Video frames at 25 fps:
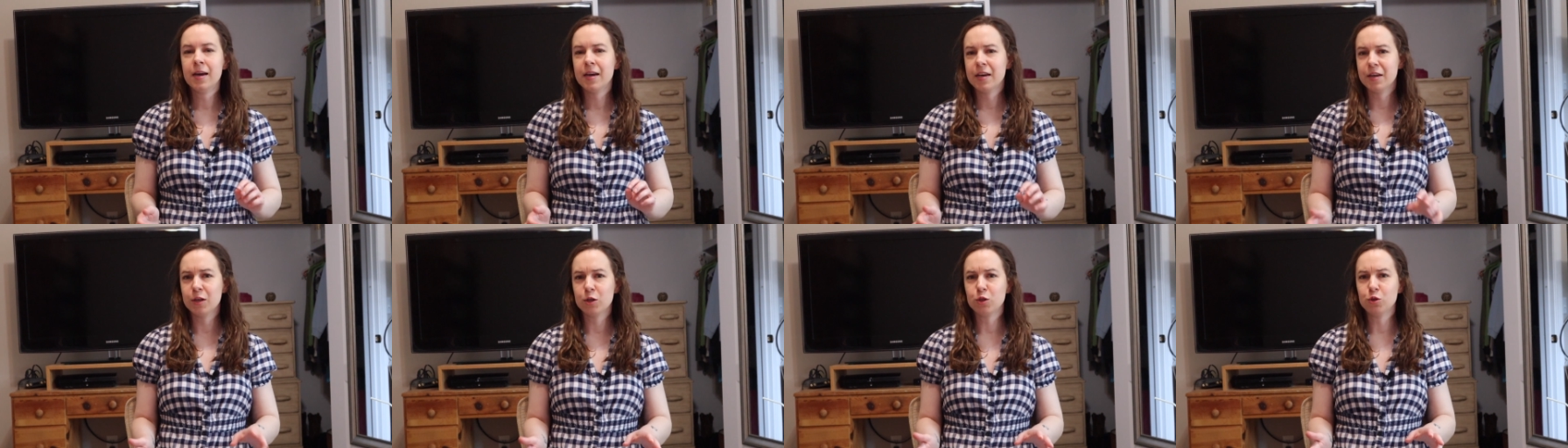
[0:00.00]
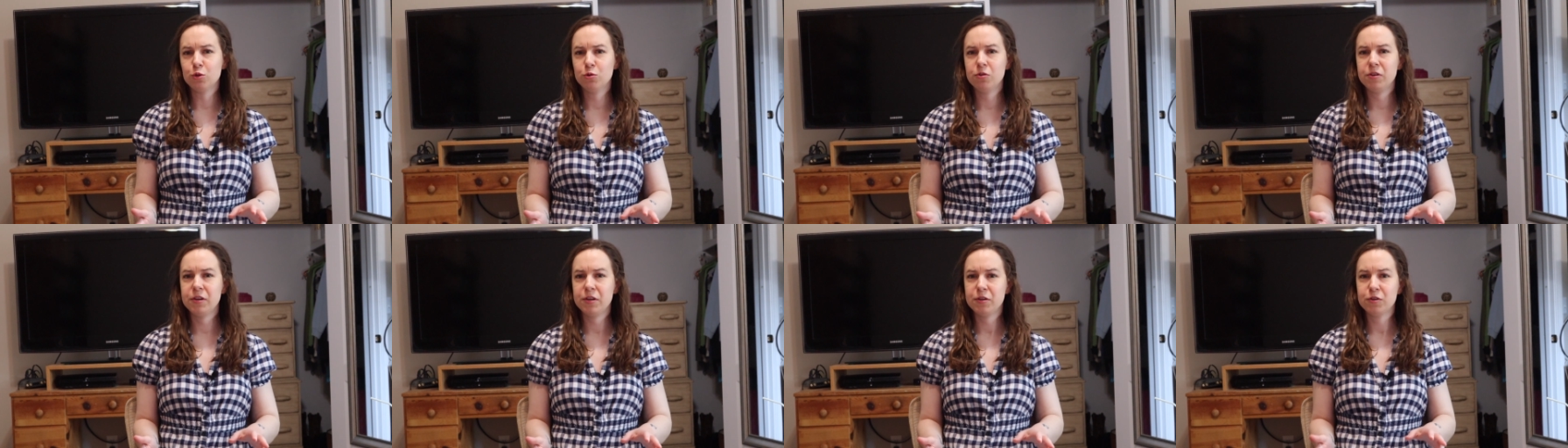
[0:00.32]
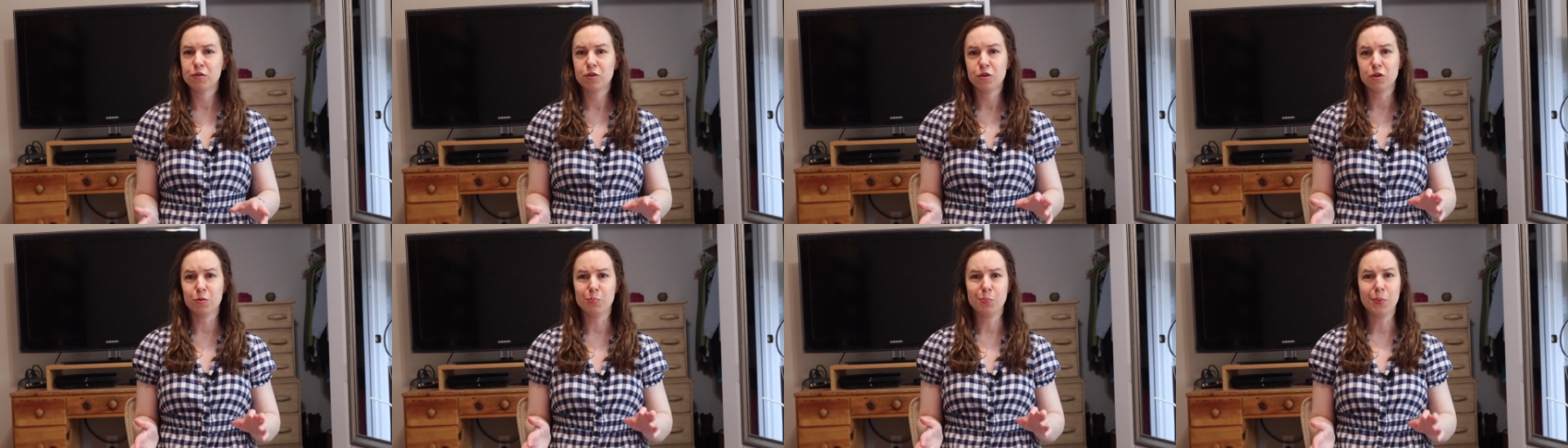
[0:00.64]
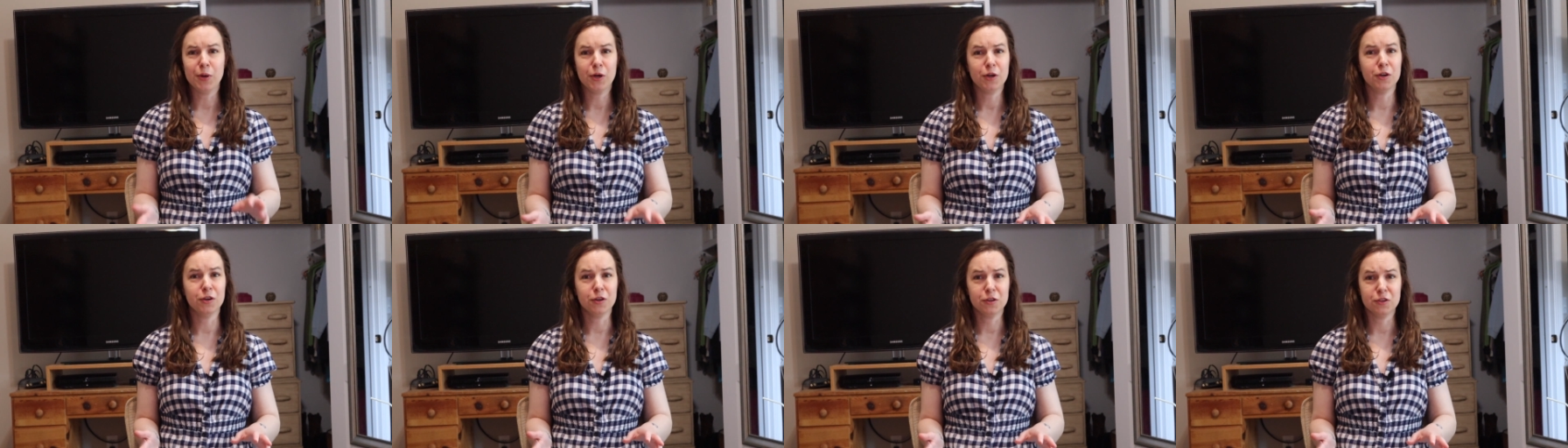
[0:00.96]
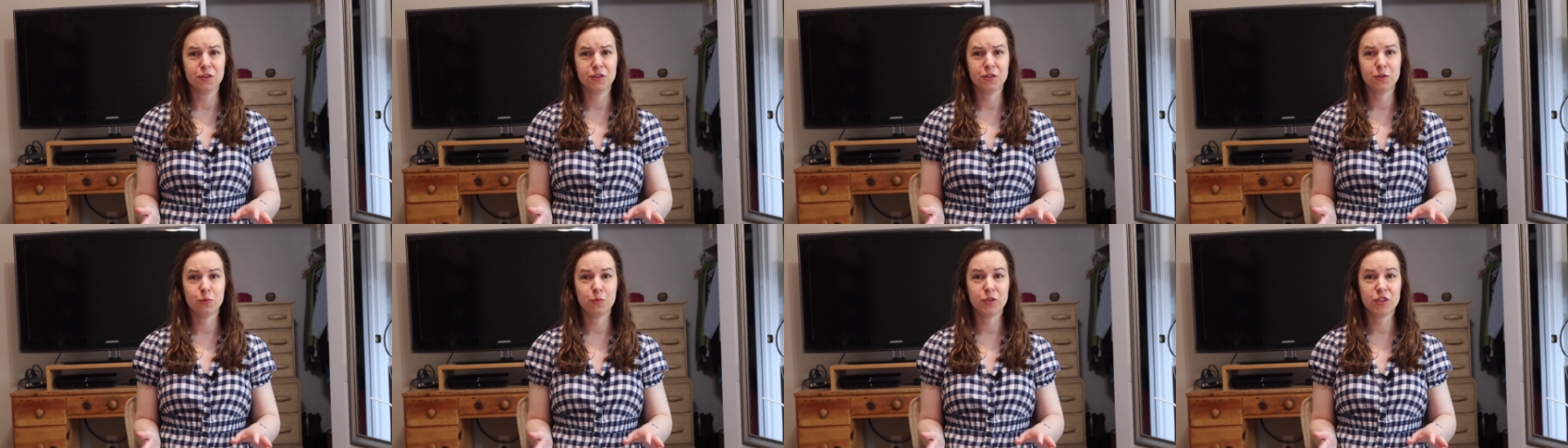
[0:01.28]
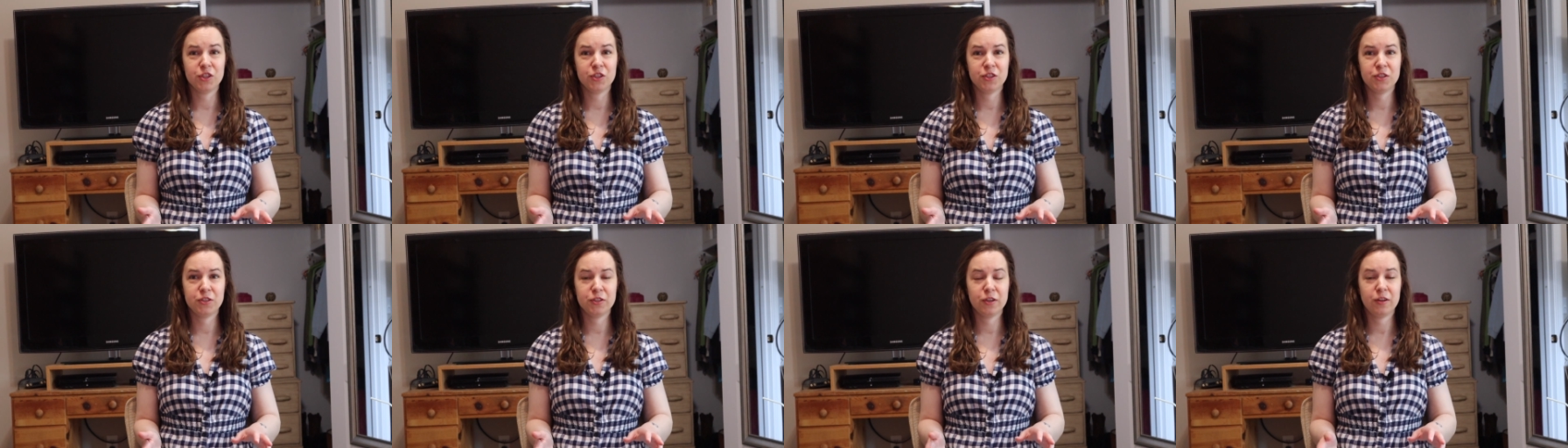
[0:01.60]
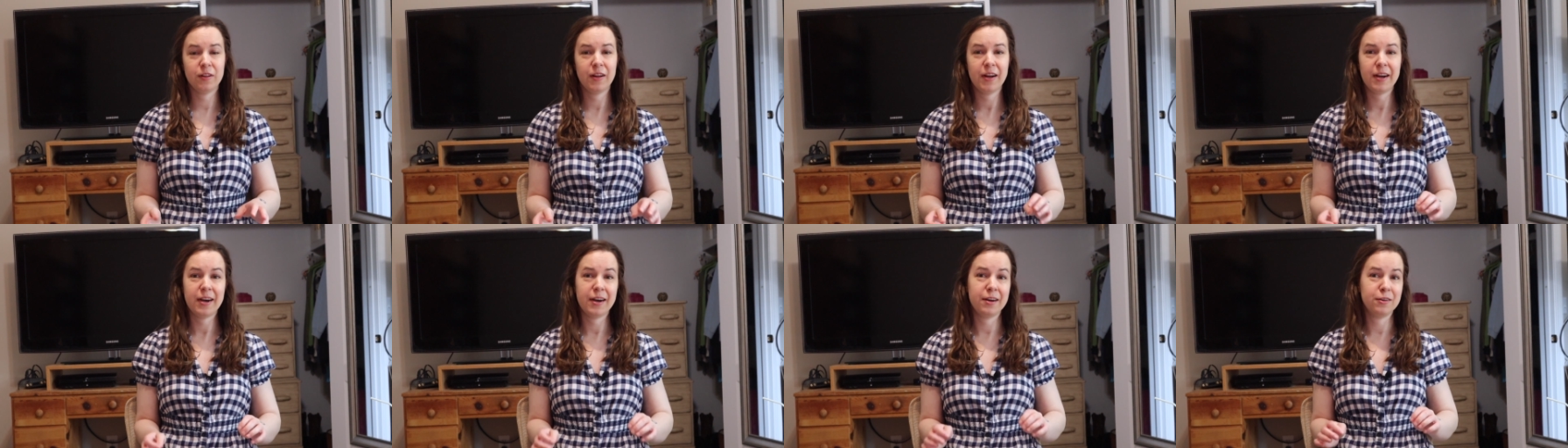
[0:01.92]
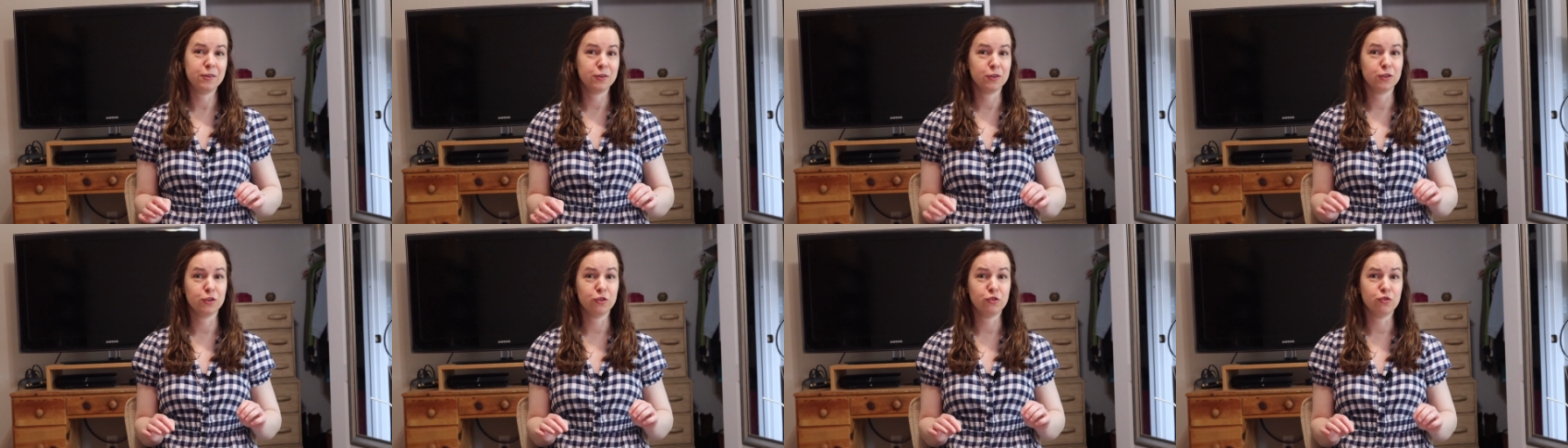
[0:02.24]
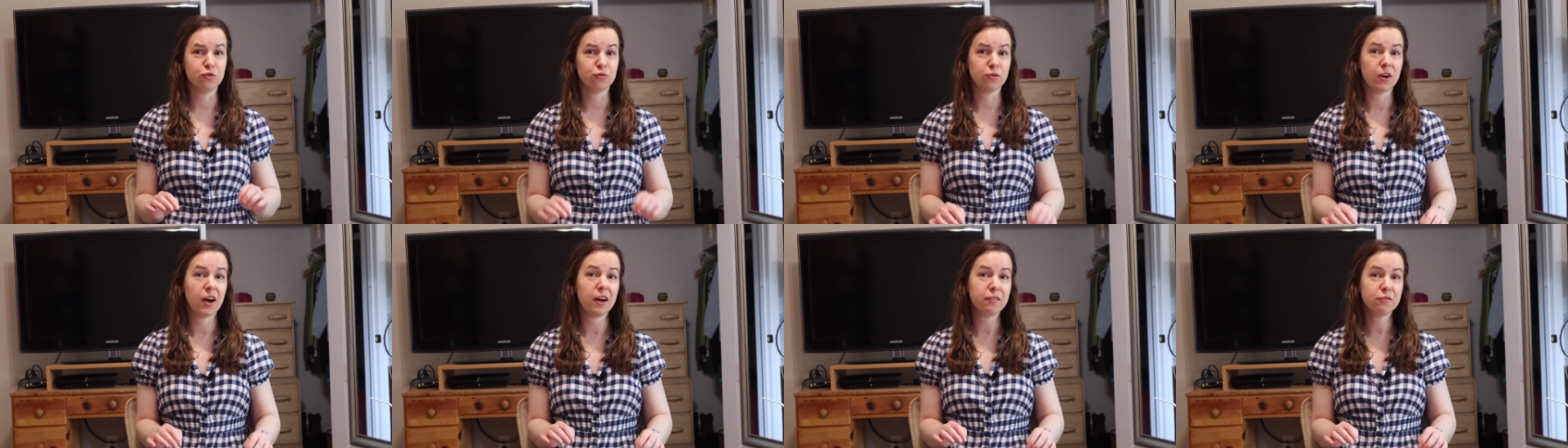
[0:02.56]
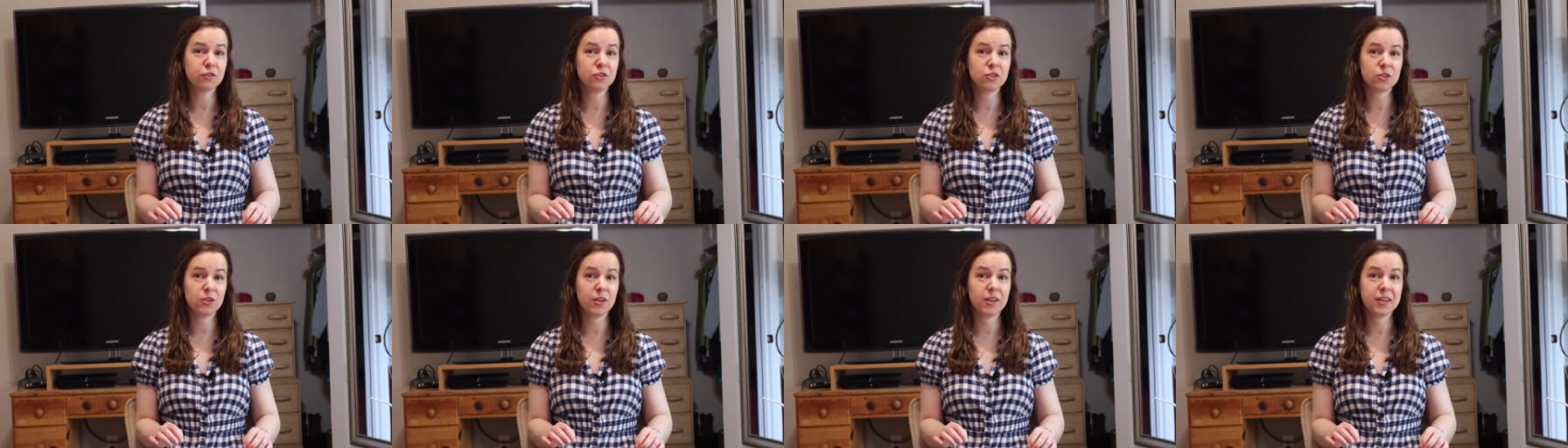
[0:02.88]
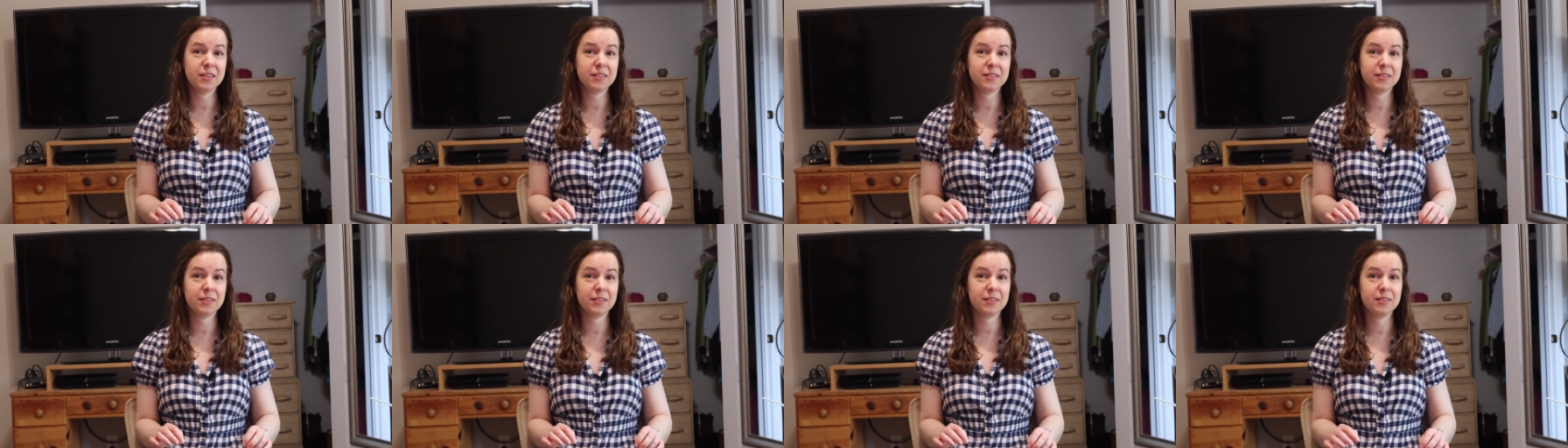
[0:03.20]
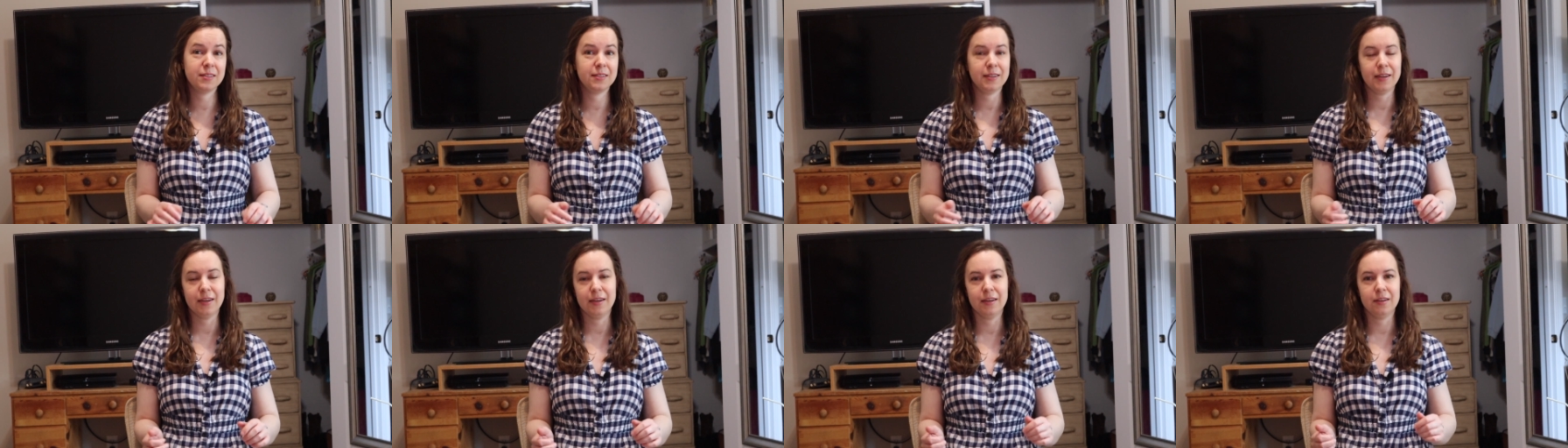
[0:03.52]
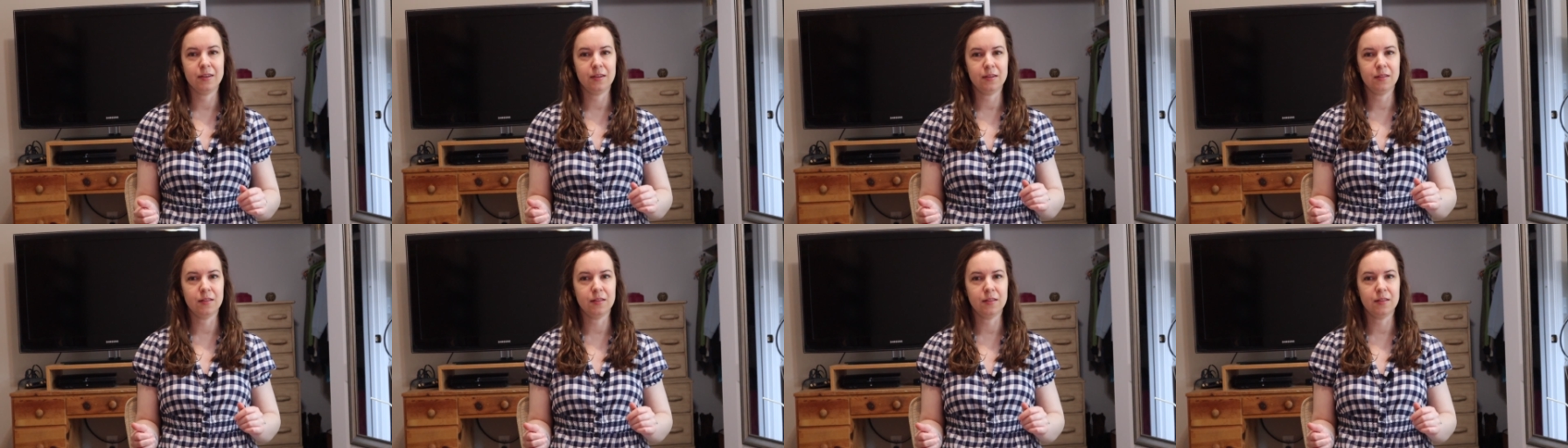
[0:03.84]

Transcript: including her purse, which still had her driver's license and